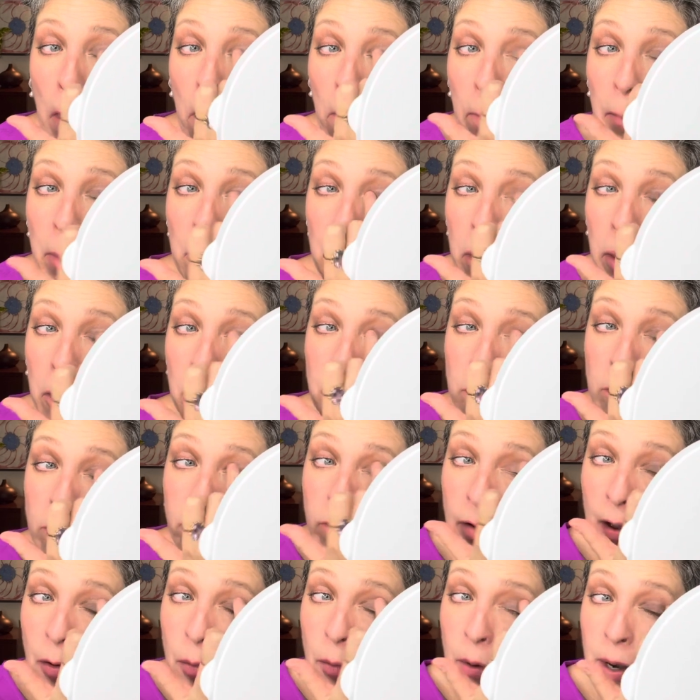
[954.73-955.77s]
Because if
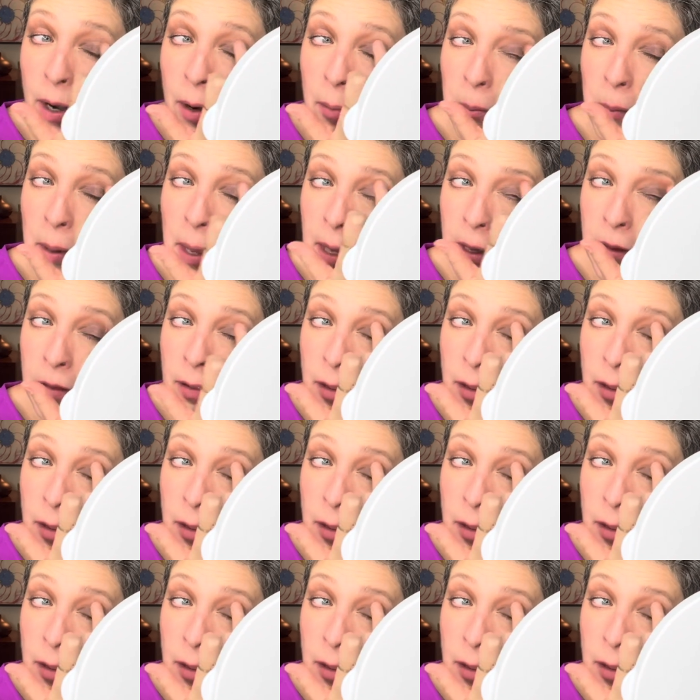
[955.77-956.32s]
I wanna make